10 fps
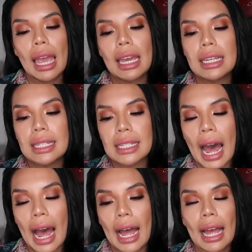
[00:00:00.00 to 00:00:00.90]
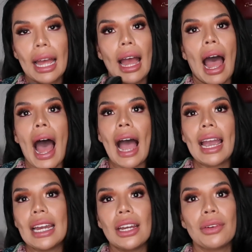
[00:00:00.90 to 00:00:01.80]
is that
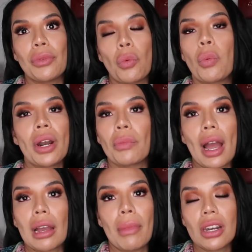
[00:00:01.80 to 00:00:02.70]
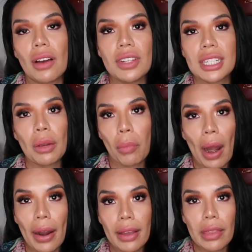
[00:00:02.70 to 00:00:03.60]
I wouldn't recommend obviously
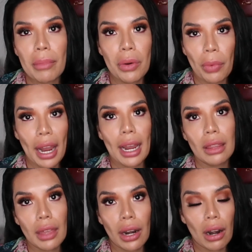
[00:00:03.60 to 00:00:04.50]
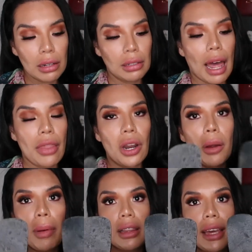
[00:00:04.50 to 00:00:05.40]
wearing them in rain. They are
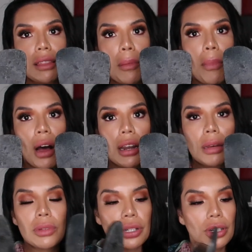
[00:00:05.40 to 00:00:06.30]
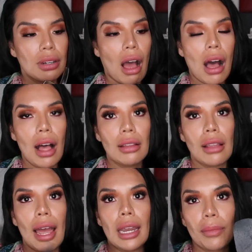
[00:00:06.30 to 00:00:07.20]
leather, but like the bottoms are not
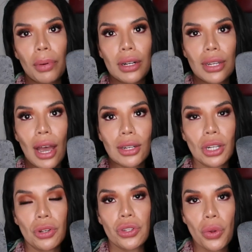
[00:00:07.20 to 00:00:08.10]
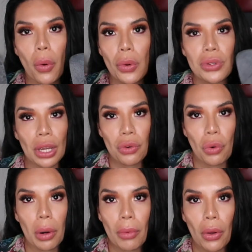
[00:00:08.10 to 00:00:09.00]
like protected soles like
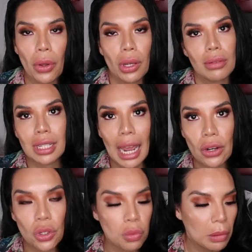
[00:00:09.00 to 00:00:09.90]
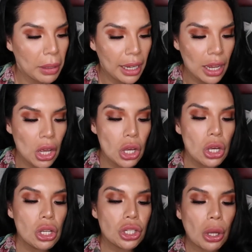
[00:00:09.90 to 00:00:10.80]
normal sandals would be.
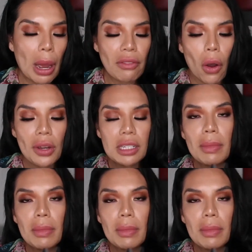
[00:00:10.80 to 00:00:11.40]
So I've always